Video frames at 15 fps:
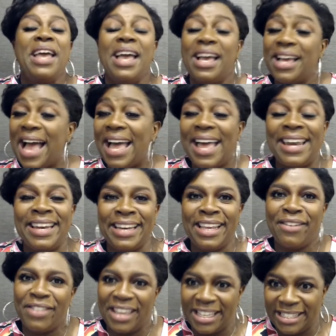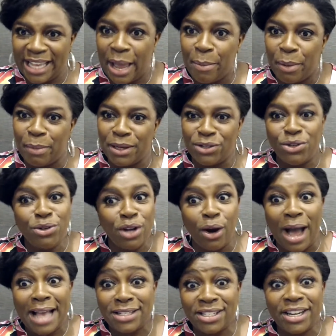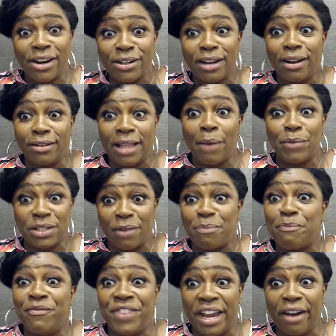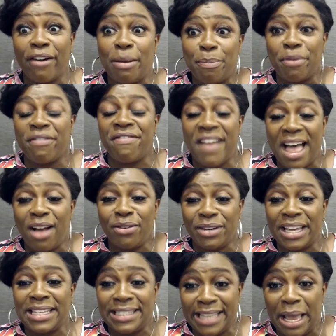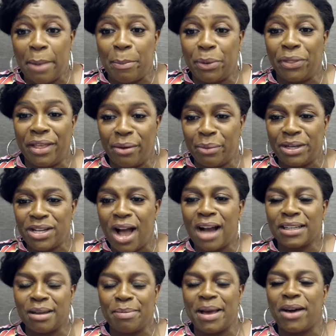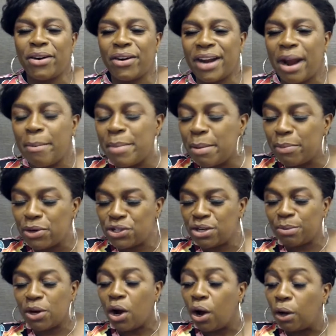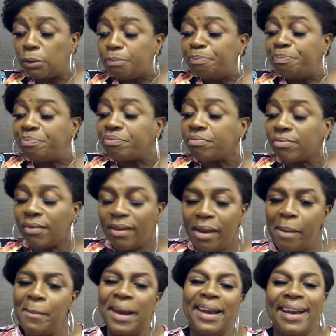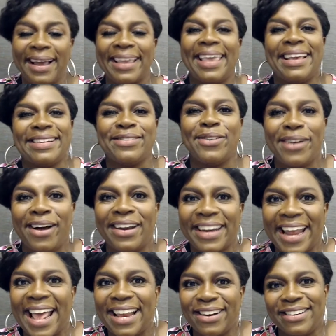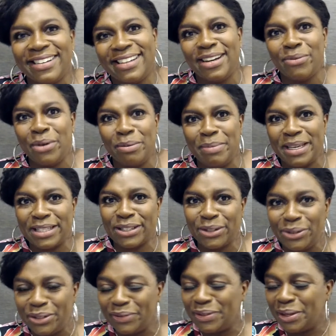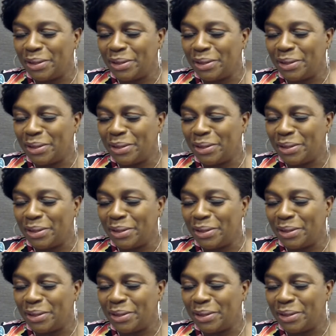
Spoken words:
I didn't give the example, but I shared, that was a very profound example that we talked about on our membership call. But then I can't do all of that, and then it wouldn't be exclusive to the